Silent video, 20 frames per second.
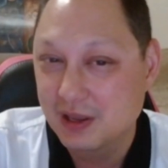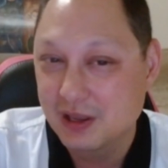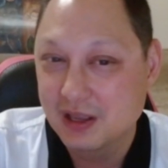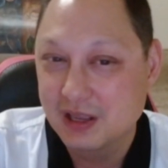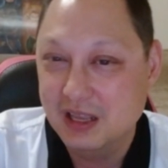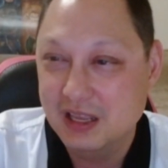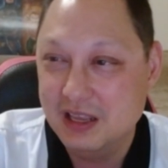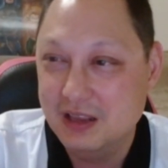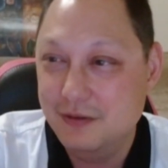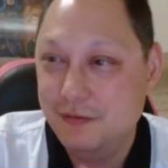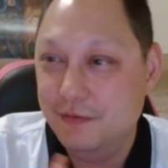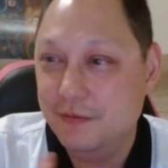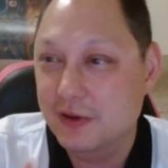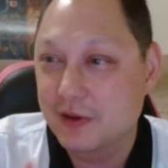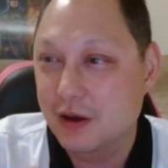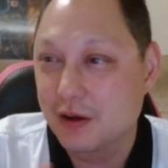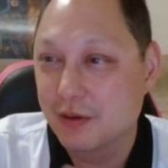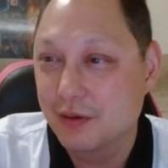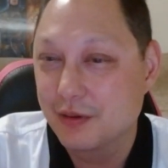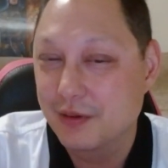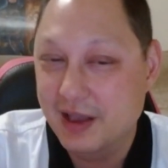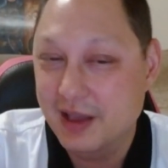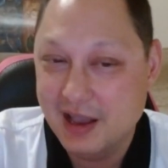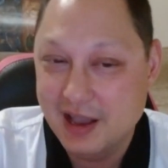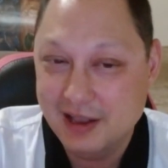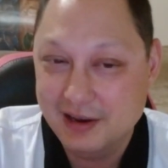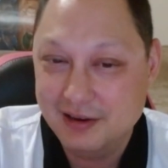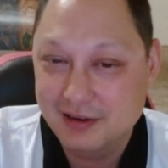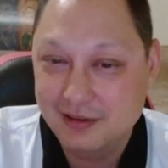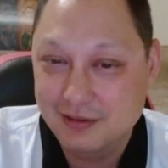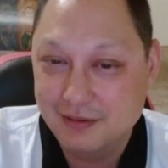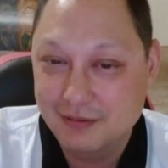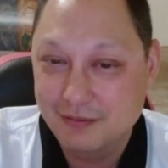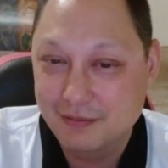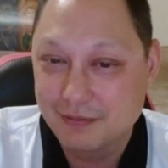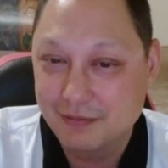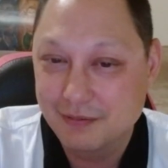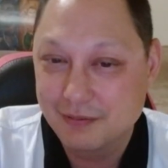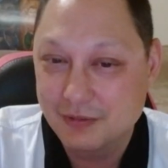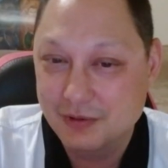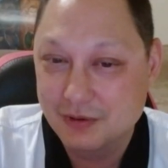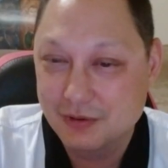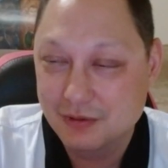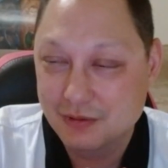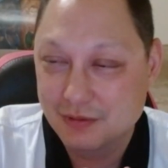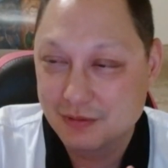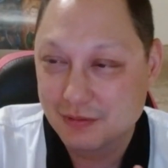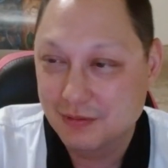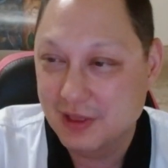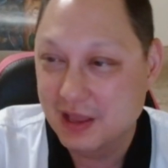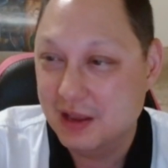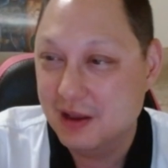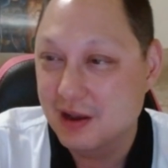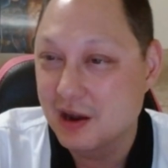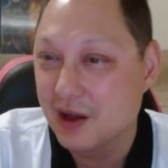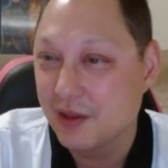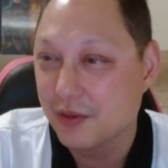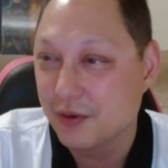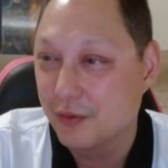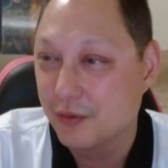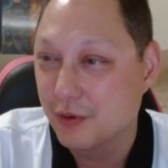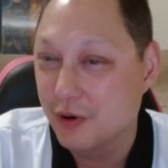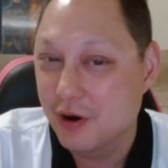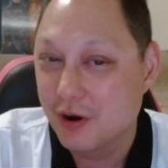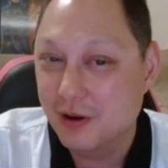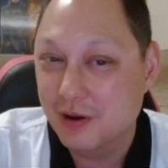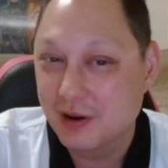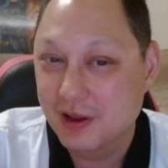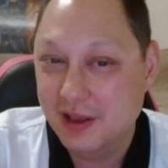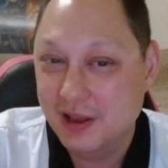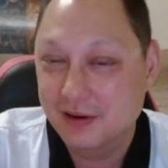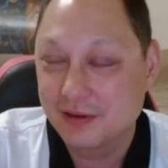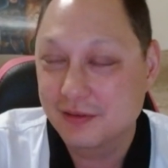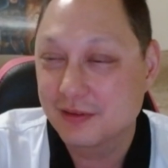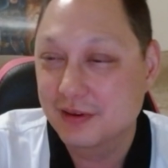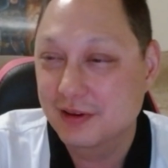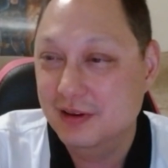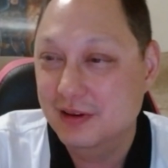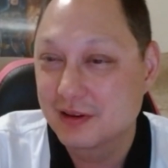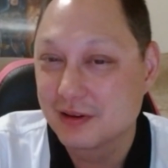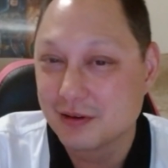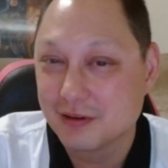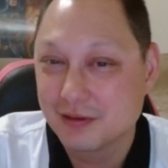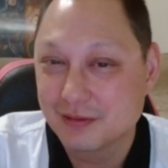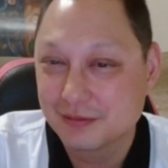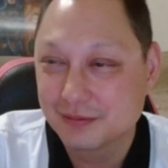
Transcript: He felt that they got the raw end of the deal,